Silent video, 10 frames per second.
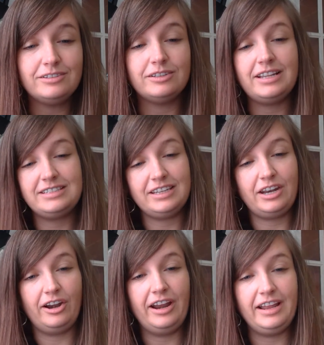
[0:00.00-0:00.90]
So let's
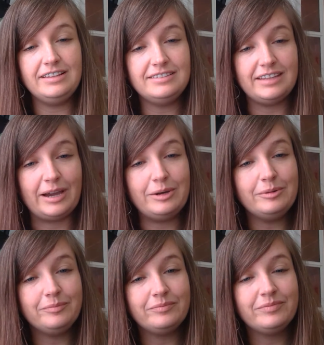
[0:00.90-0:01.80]
get our hands
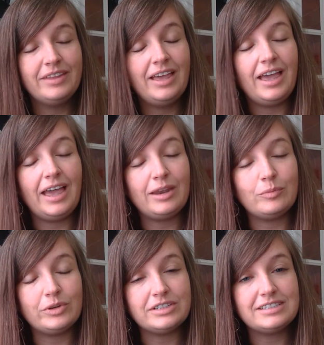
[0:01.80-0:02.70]
out
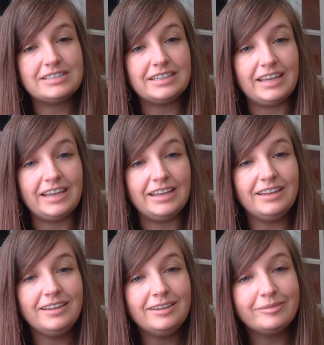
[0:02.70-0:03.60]
and we'll
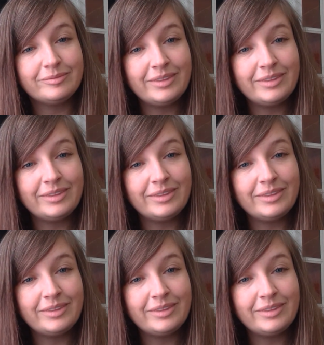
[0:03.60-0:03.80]
sing.